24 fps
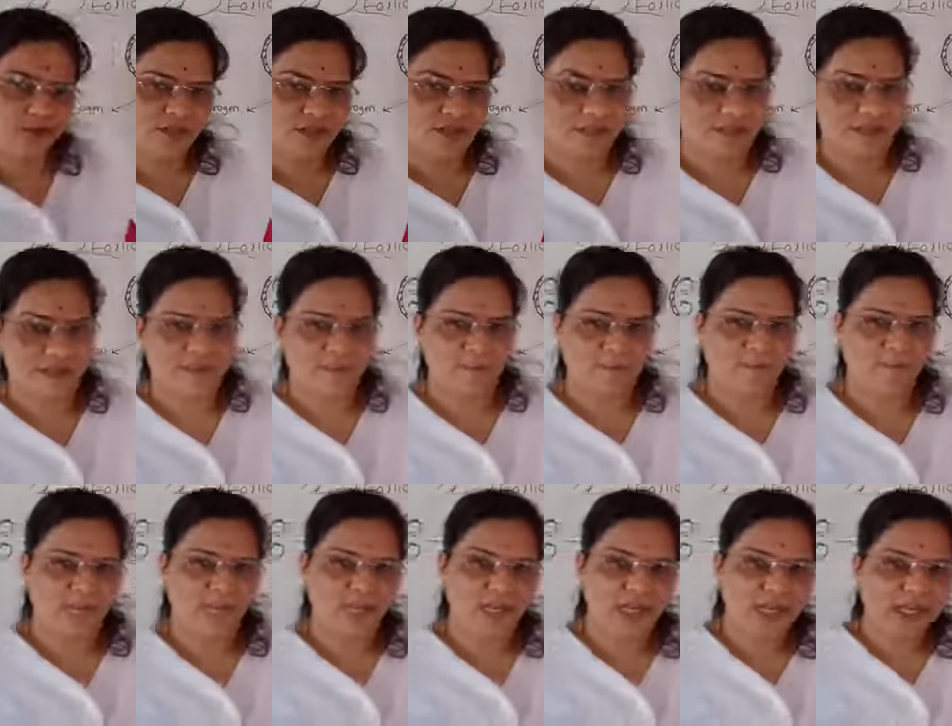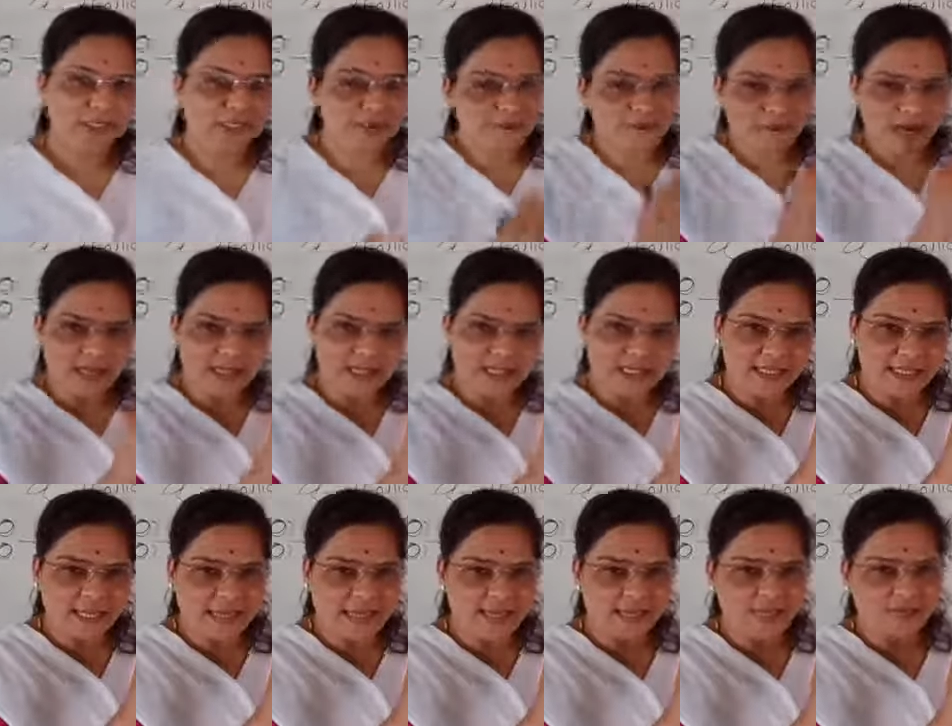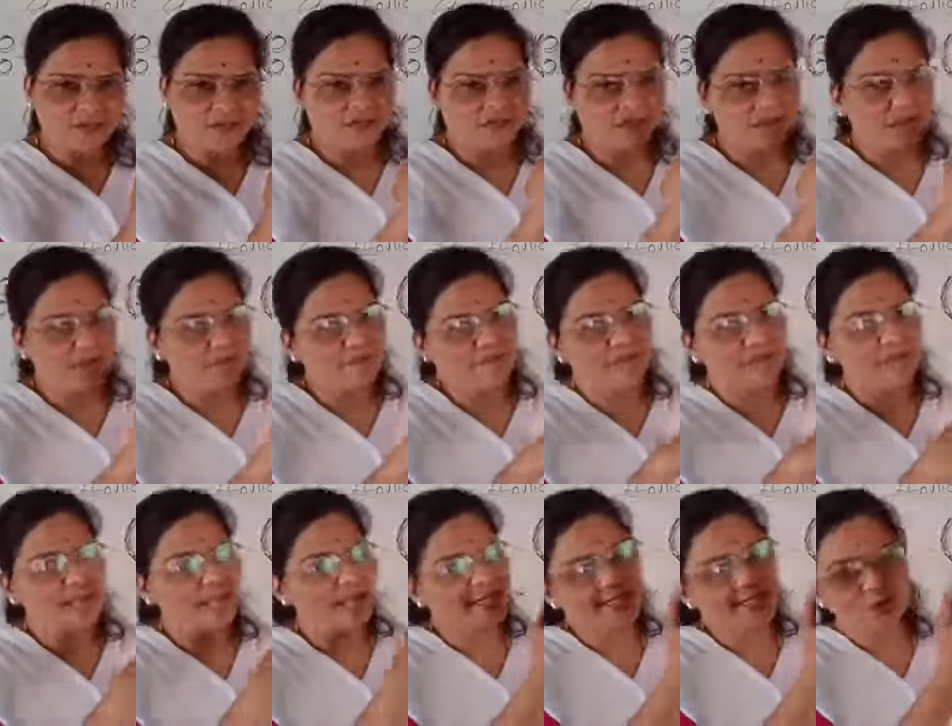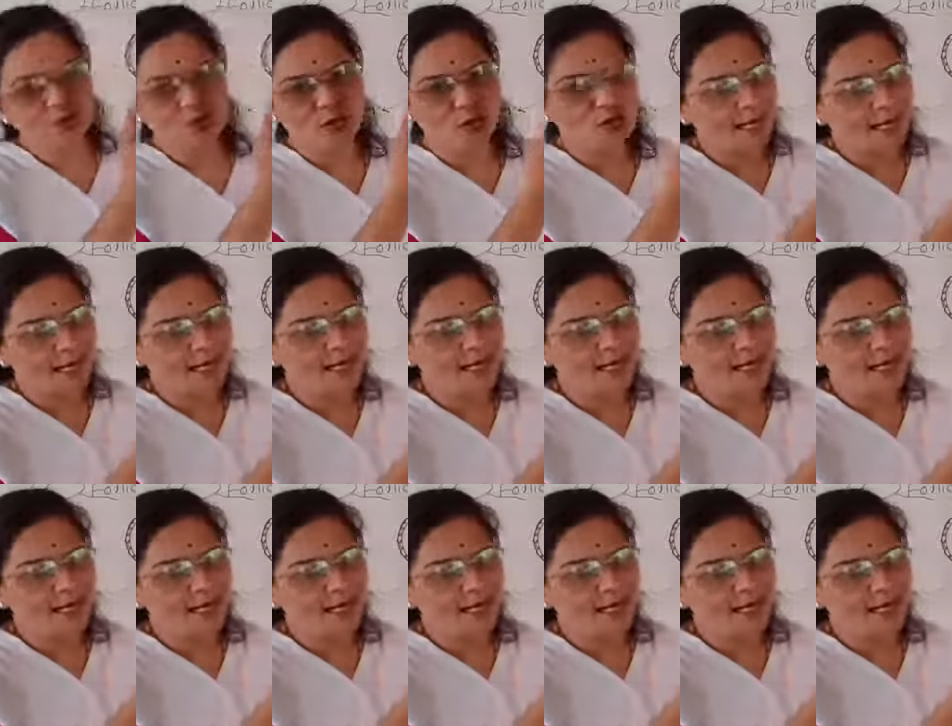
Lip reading: See, in the first case, whenever there is no